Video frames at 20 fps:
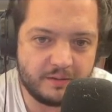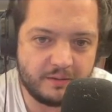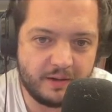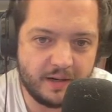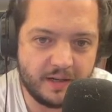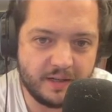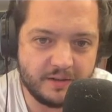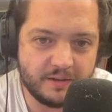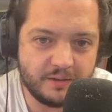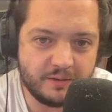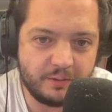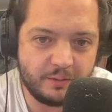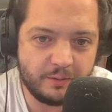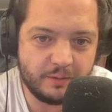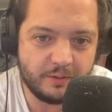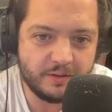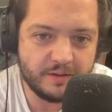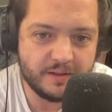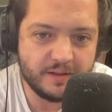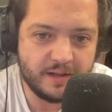Crash
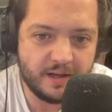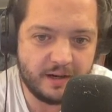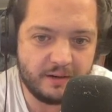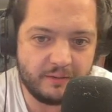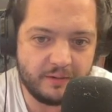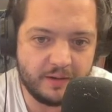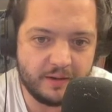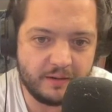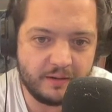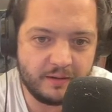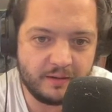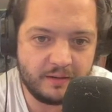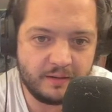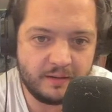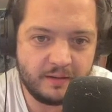Course era